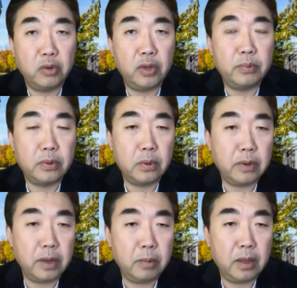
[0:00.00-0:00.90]

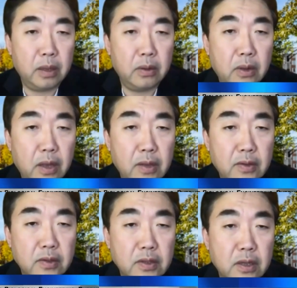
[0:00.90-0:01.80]
reprogramming the
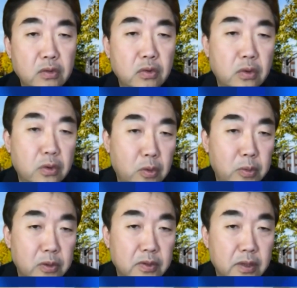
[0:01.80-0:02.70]
cancer cell to the
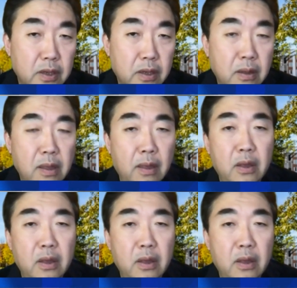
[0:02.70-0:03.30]
normal cell.